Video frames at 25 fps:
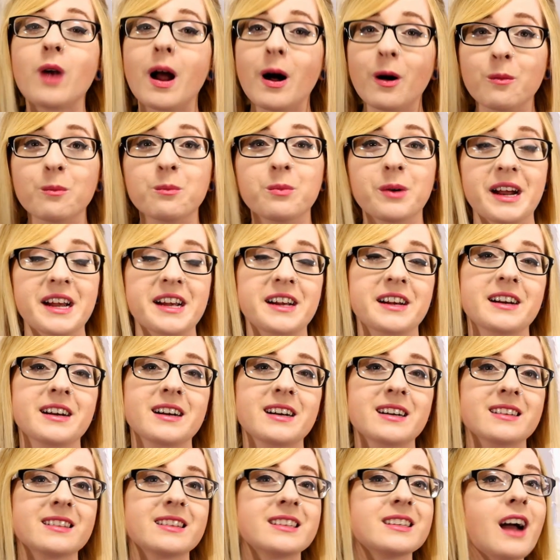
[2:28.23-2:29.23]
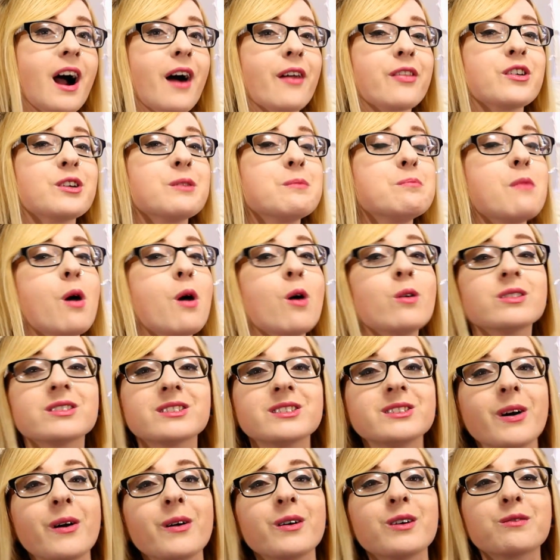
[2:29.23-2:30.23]
Realm Breaker. The author most
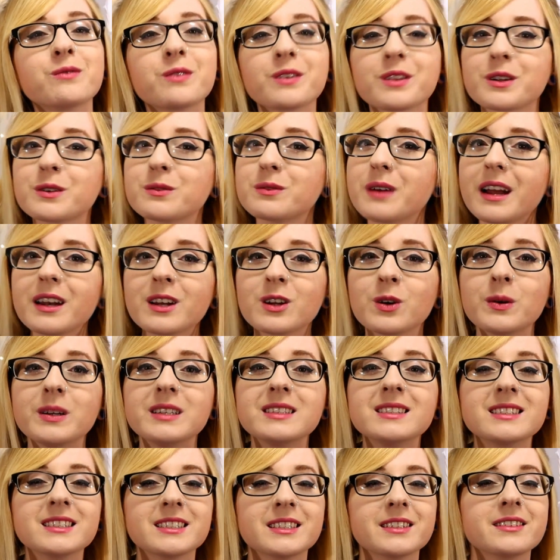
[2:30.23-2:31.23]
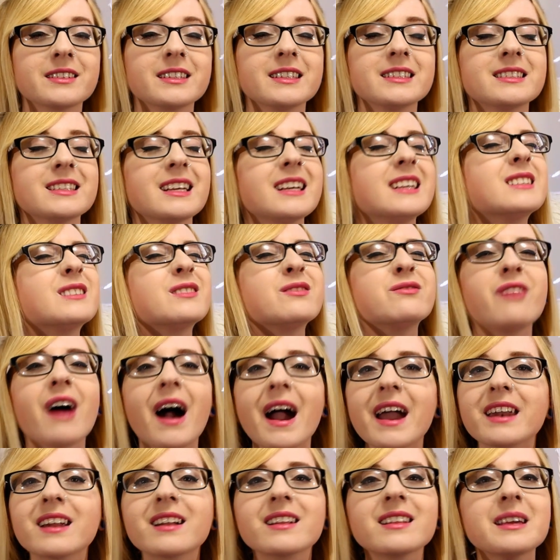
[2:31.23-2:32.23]
known for the Red Queen series is
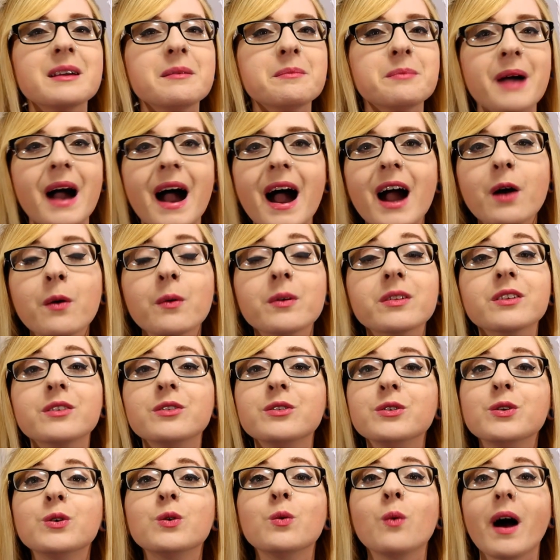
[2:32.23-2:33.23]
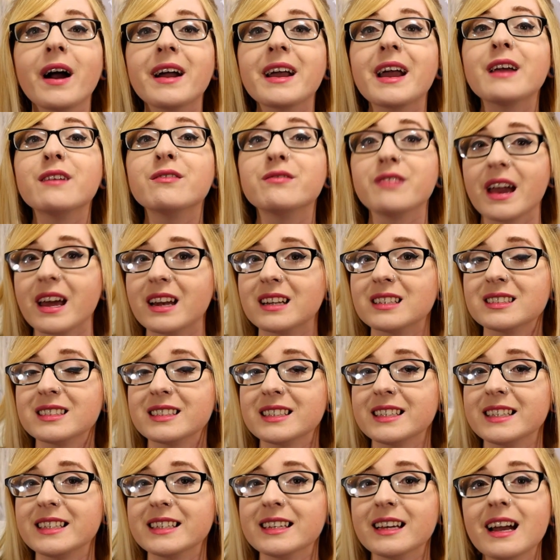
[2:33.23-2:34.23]
finally back with a new YA
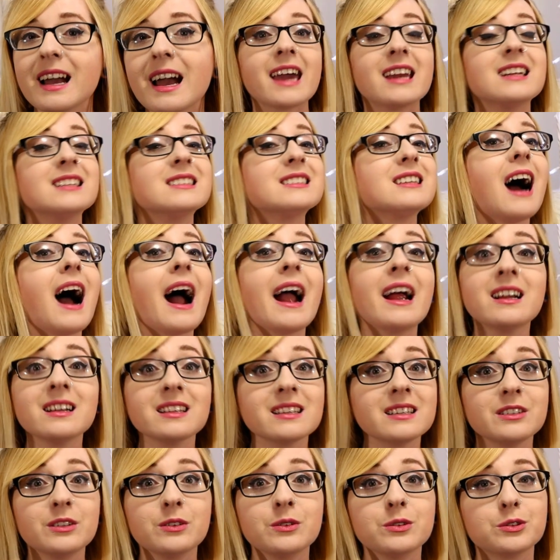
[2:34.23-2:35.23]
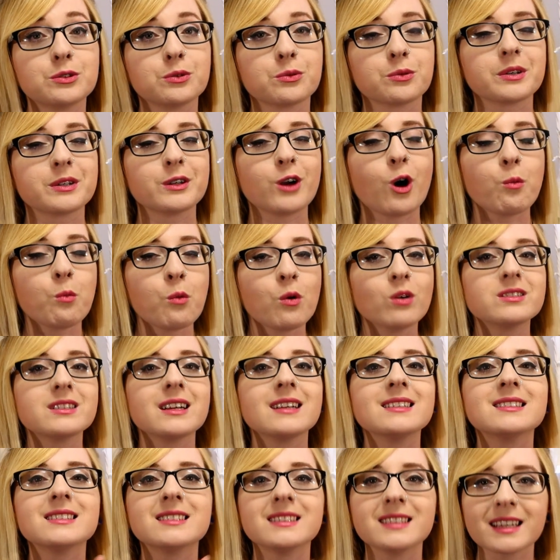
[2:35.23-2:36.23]
fantasy, an entirely new story almost
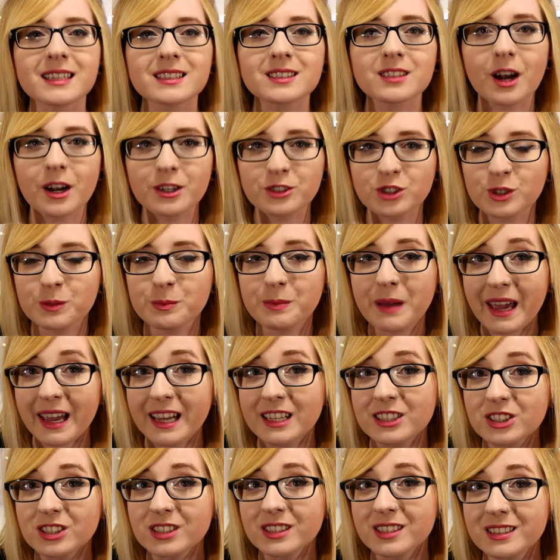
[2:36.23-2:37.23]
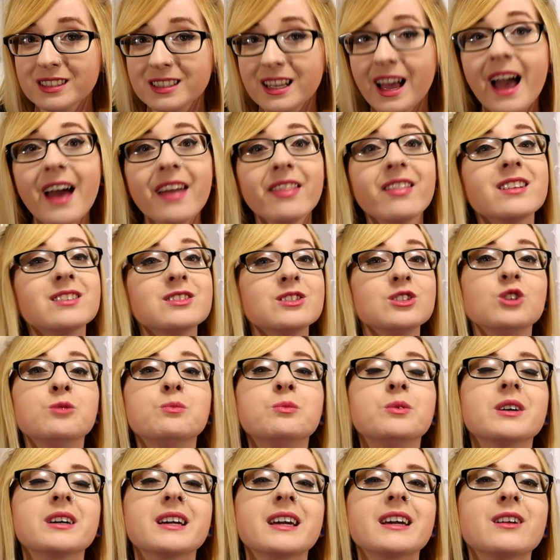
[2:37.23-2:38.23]
at 600 pages. This new
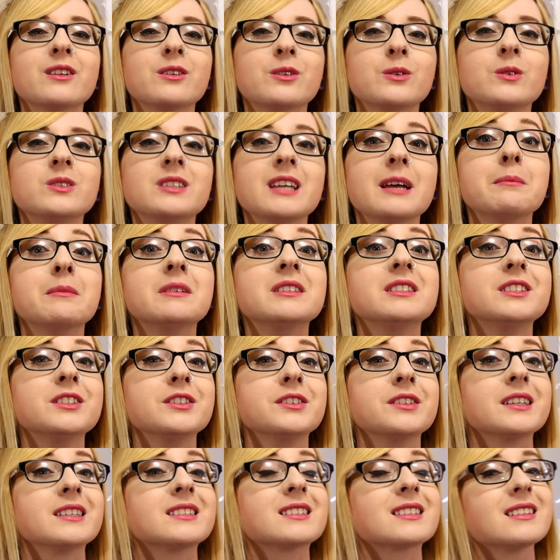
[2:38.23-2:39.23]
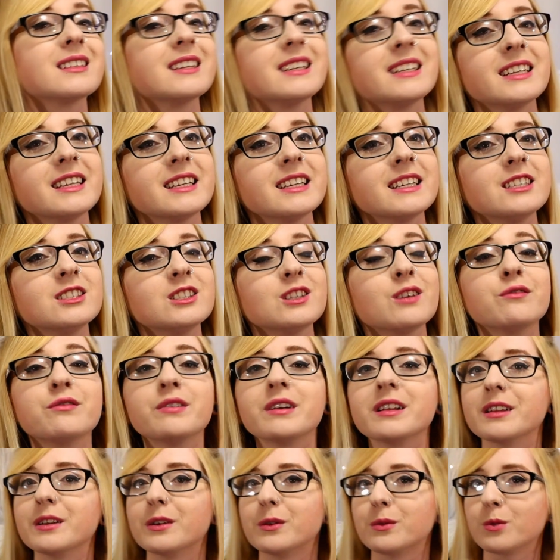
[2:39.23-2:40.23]
book includes a mysterious lineage,
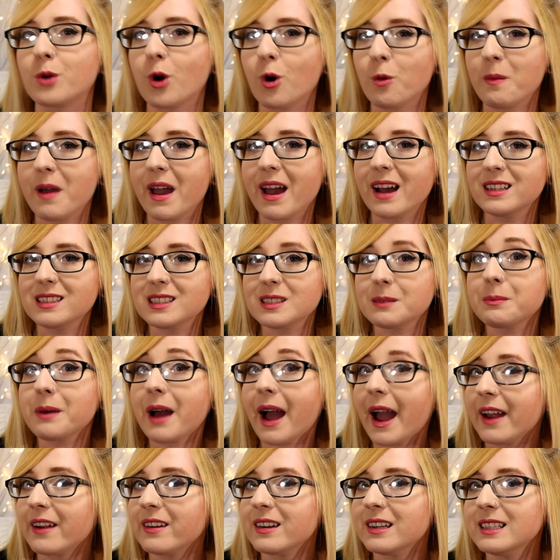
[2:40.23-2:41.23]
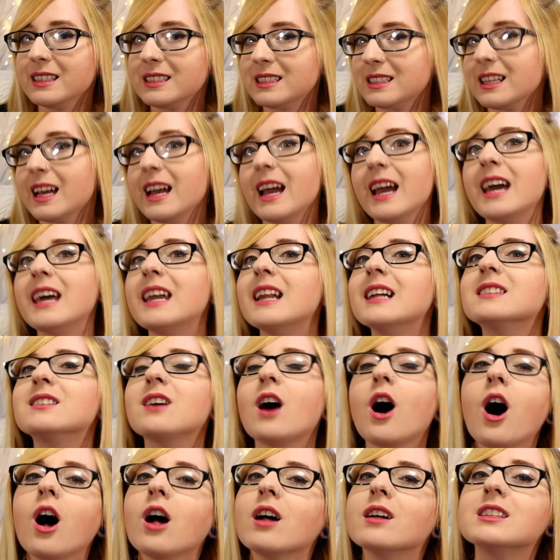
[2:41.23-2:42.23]
villain romance, pirates, and it's
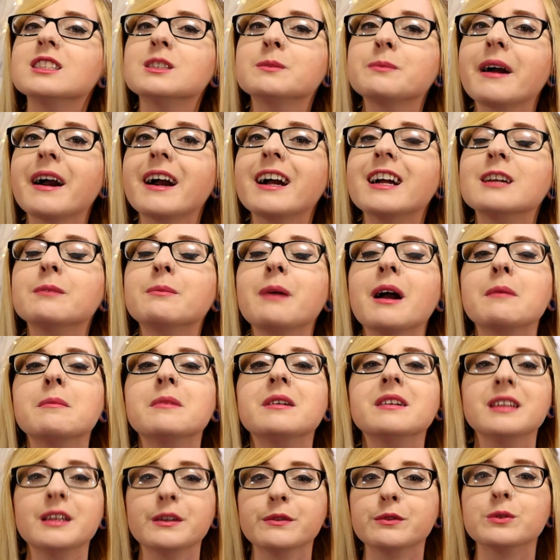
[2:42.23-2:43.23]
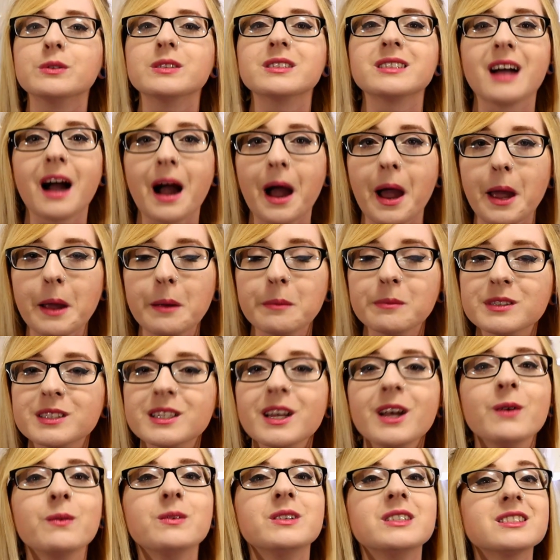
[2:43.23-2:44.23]
all inspired by medieval times,
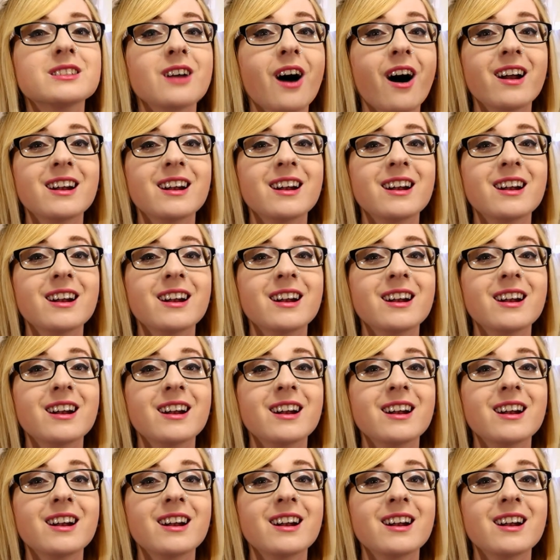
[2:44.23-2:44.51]
which is